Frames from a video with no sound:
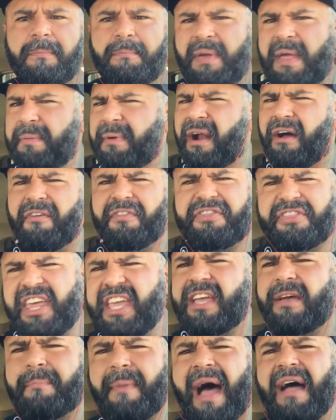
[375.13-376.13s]
People don't
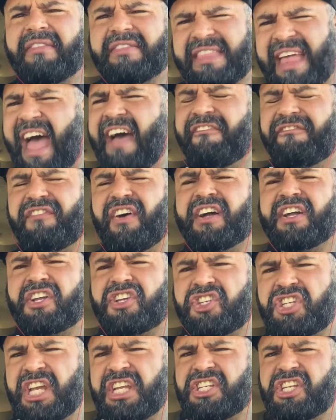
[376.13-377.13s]
think about that
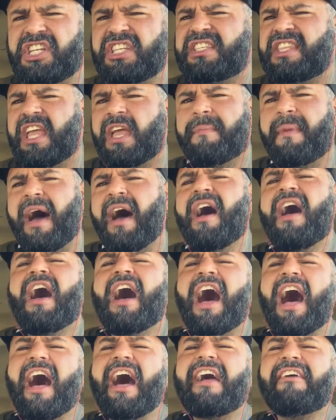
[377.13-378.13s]
fucking shit. You just think about,
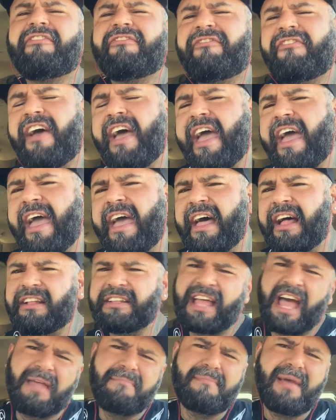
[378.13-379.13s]
I
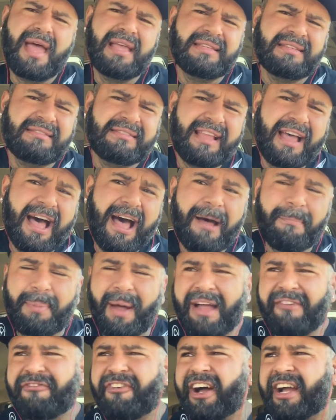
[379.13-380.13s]
failed, I messed up,
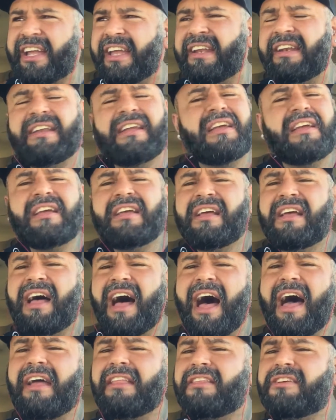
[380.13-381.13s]
I fucking,
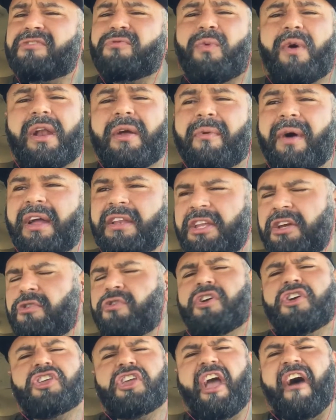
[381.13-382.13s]
uh, what do I
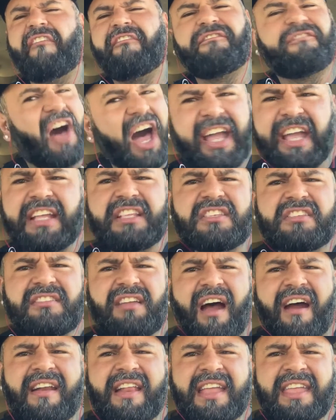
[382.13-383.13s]
do? You fucking
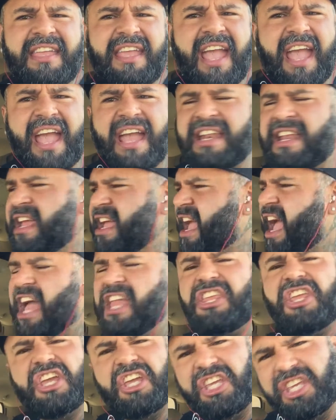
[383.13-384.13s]
start again
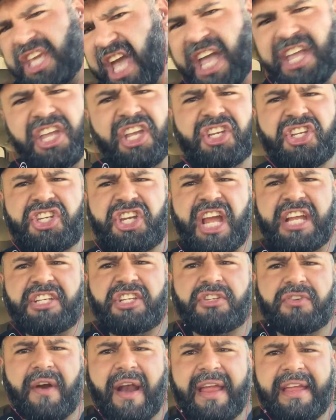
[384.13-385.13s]
and you get your shit
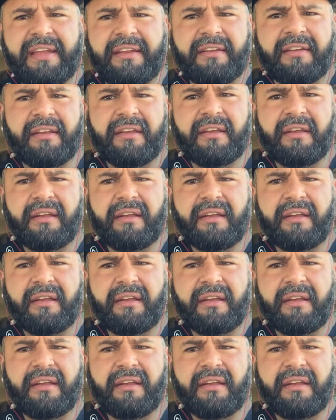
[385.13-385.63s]
straight.